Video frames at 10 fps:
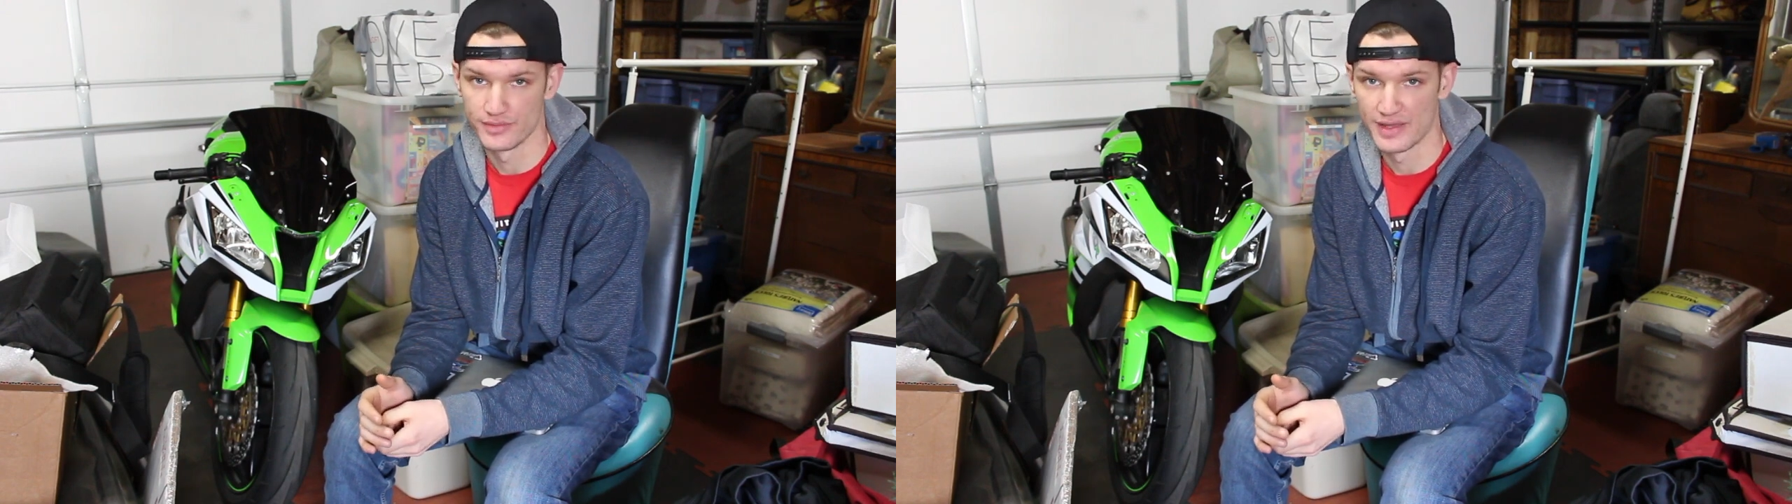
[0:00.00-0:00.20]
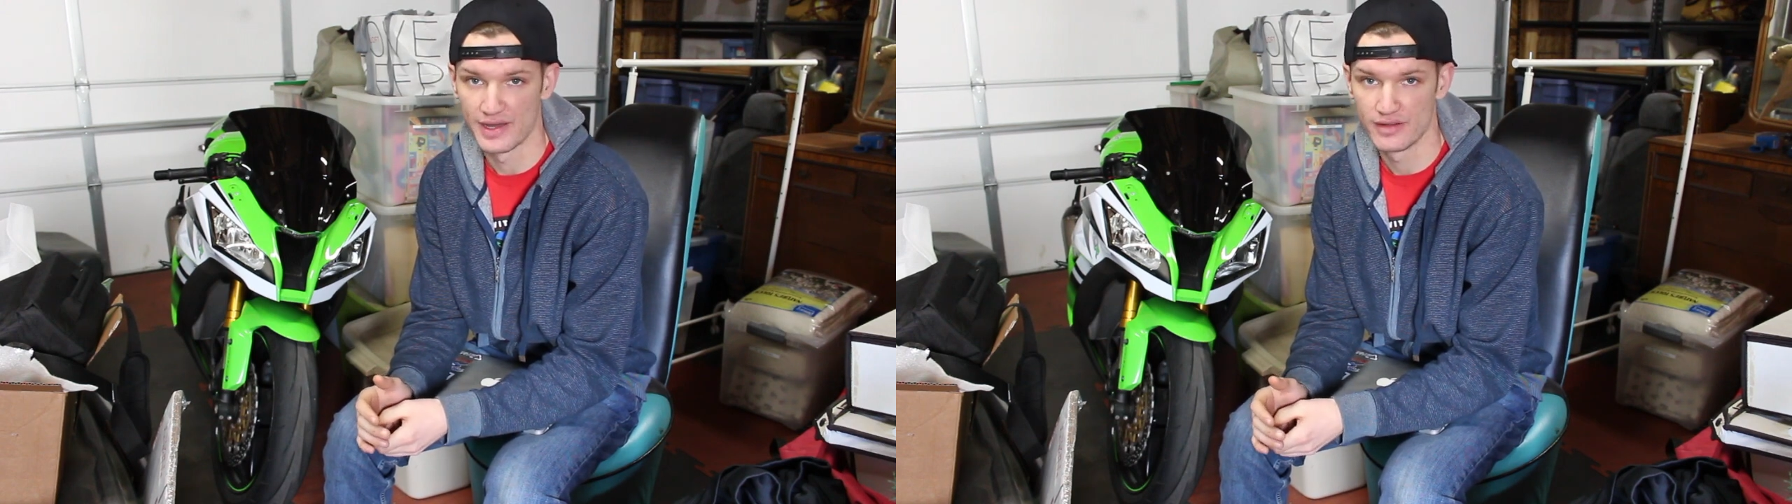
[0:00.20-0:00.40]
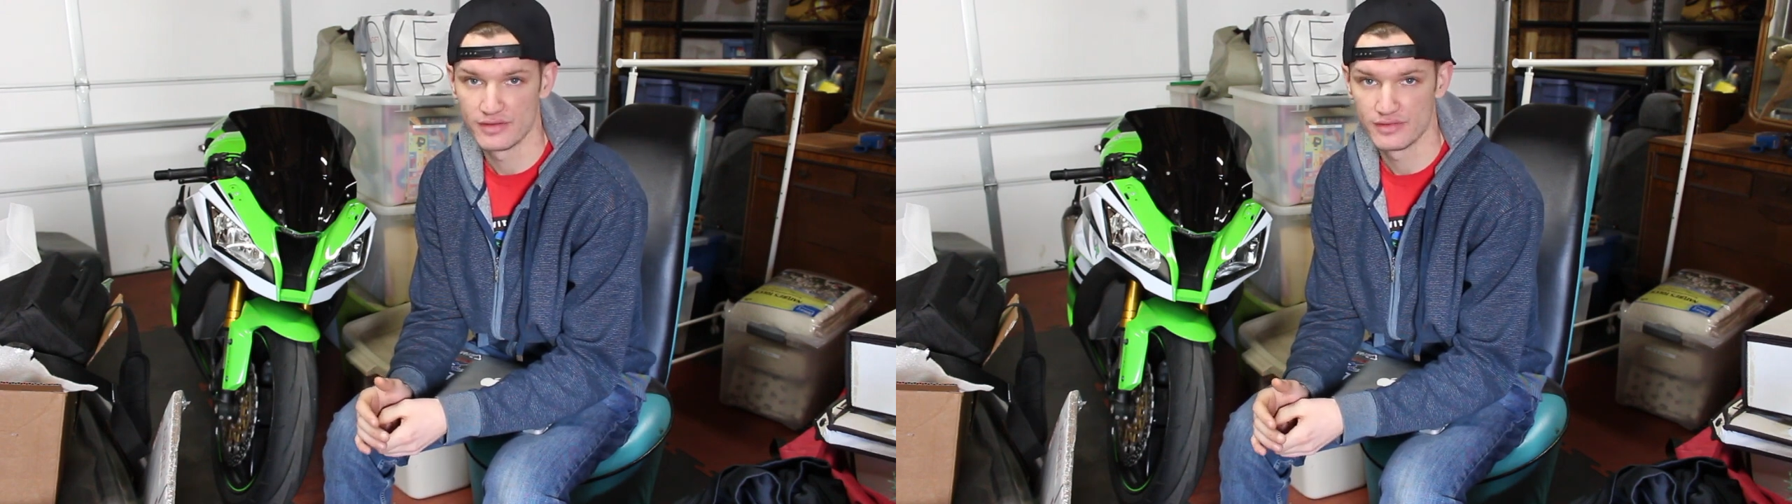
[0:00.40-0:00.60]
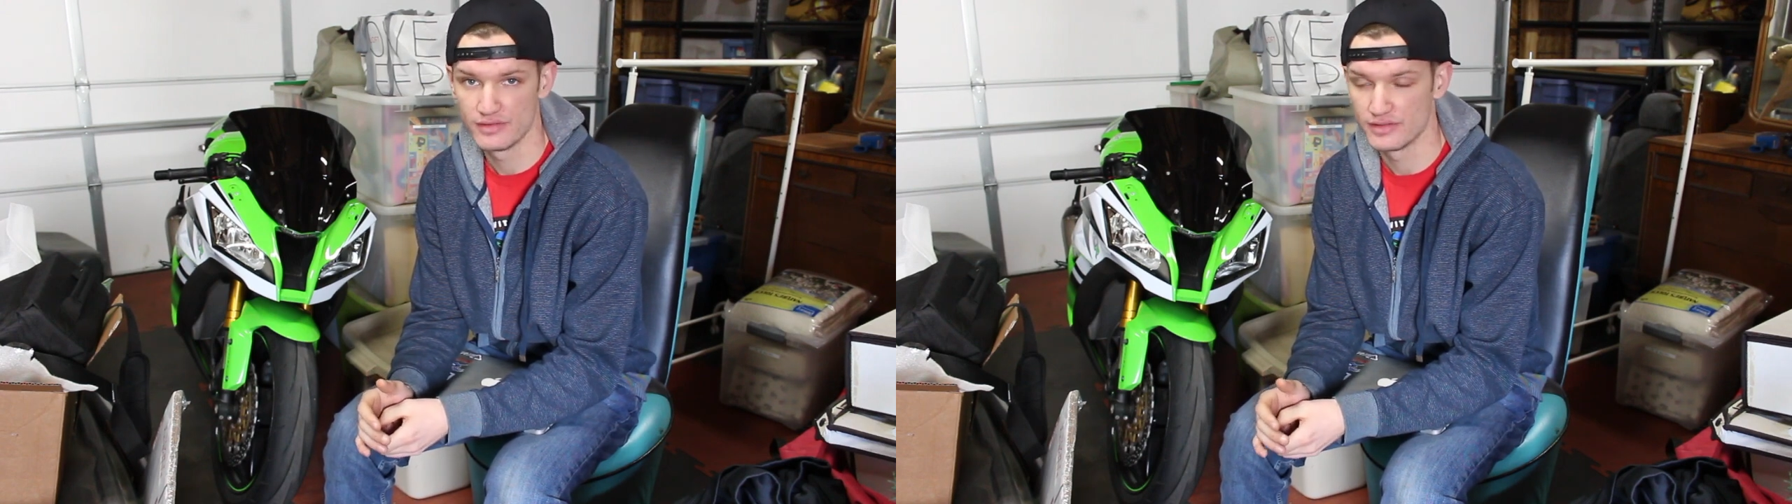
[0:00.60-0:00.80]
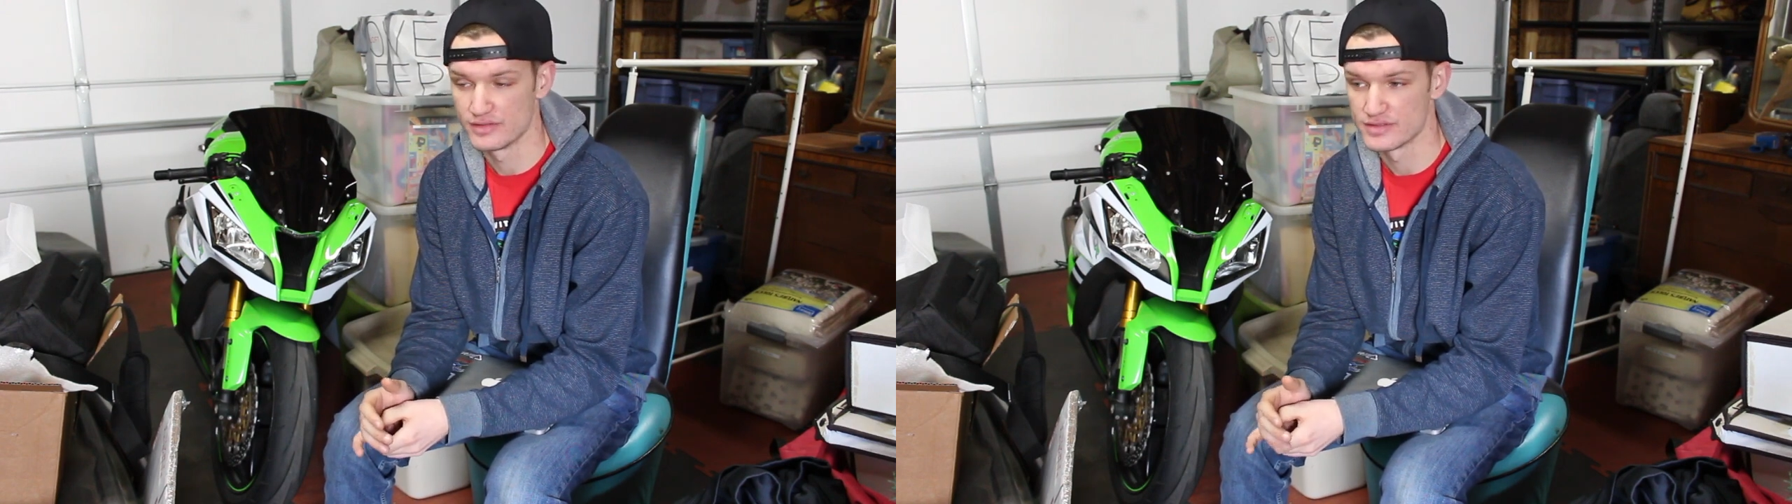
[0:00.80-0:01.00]
that
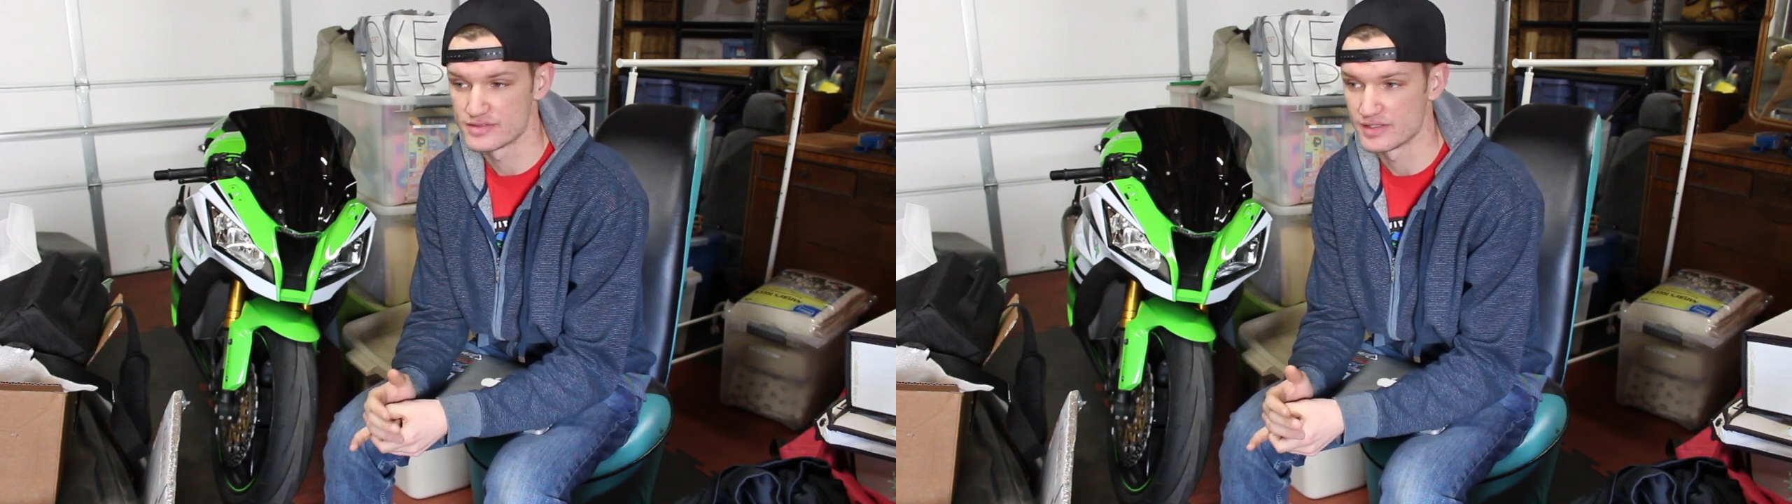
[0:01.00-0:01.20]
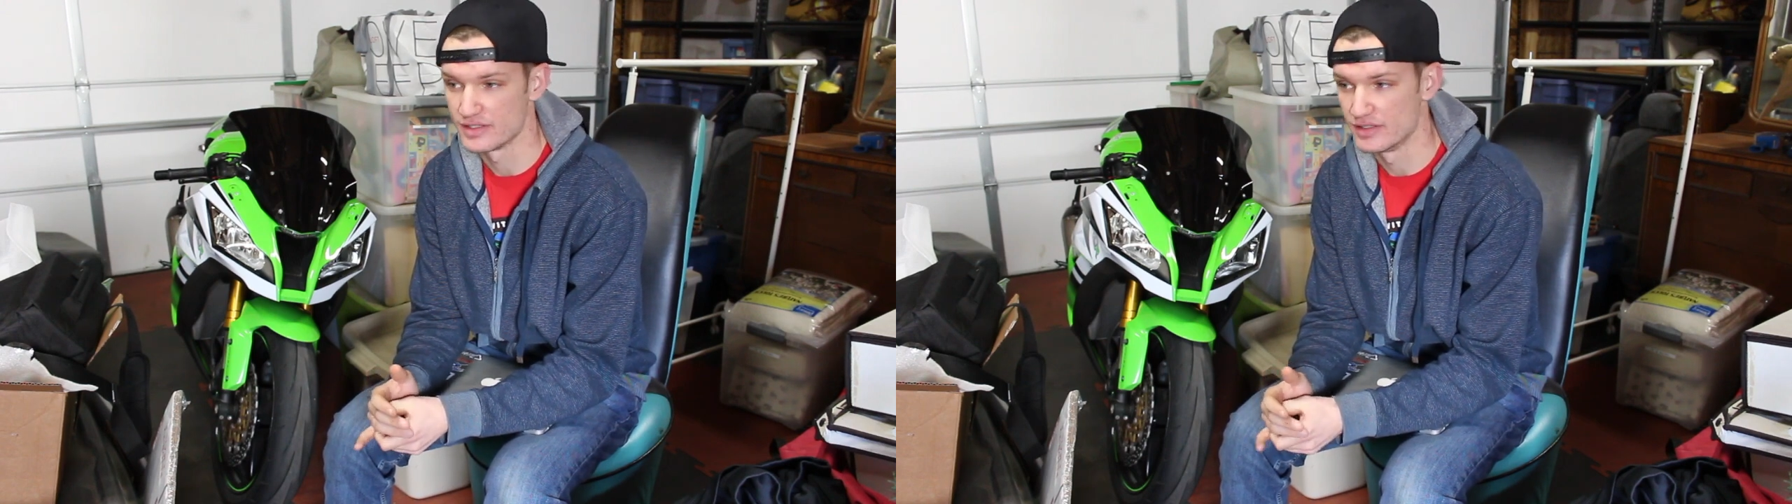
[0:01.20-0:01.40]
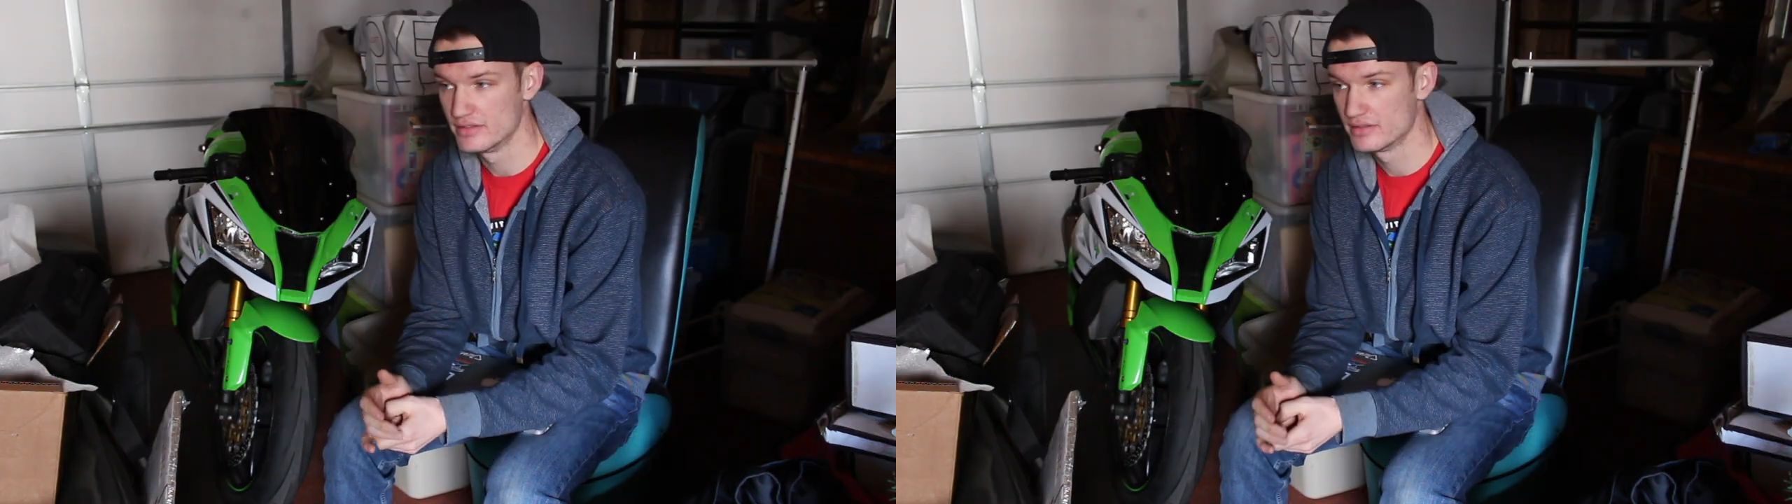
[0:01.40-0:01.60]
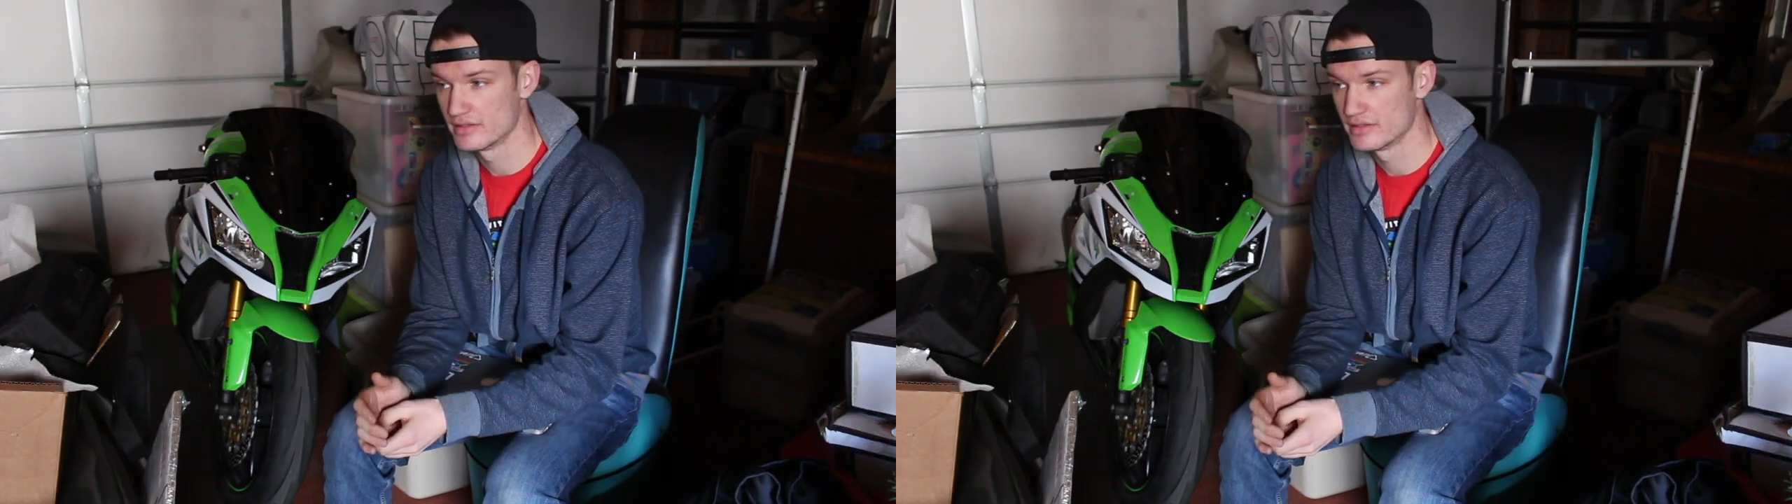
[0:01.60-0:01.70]
in the city?